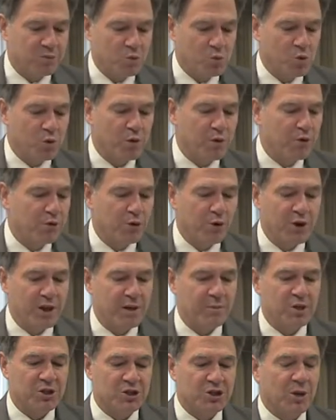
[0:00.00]
we'll refer
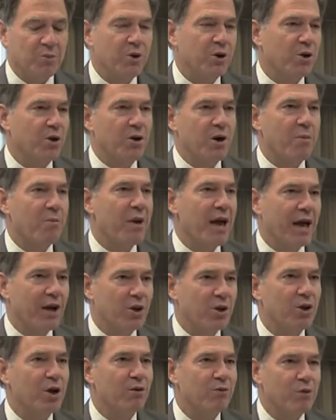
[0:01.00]
them to someone on our
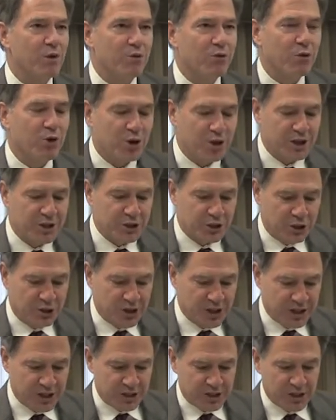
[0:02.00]
panel of referral
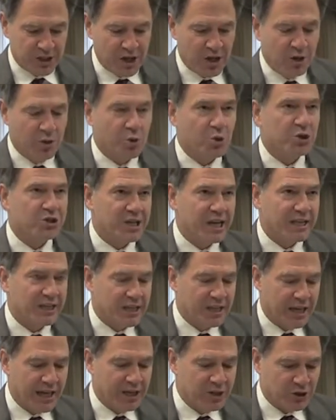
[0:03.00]
attorneys or take
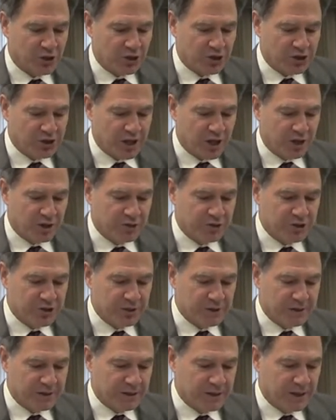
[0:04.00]
the case ourselves.